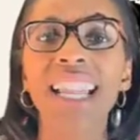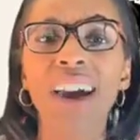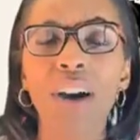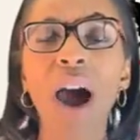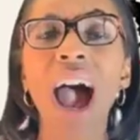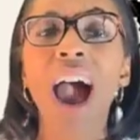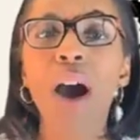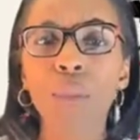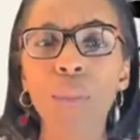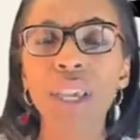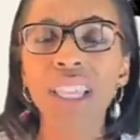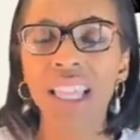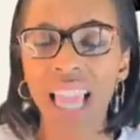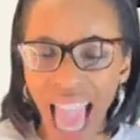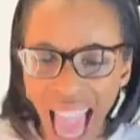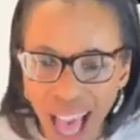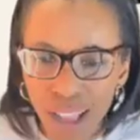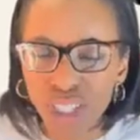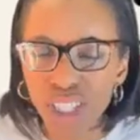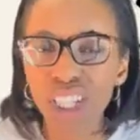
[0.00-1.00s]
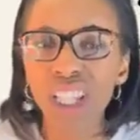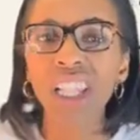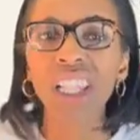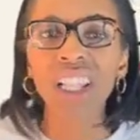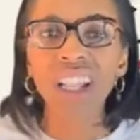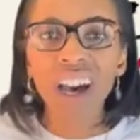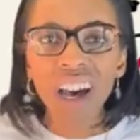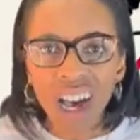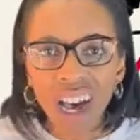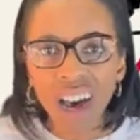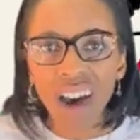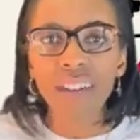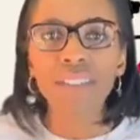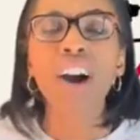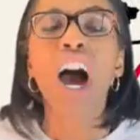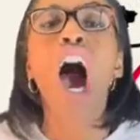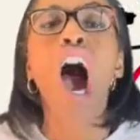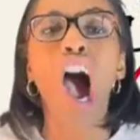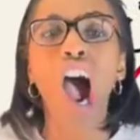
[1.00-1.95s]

out how to love